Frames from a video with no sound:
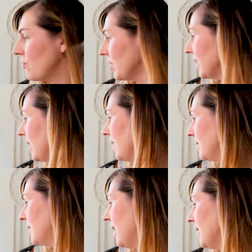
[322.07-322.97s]
really
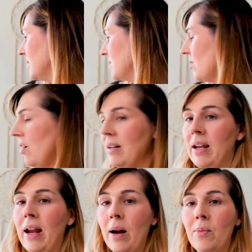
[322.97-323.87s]
intense on
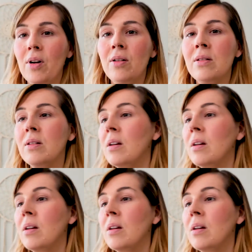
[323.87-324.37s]
camera.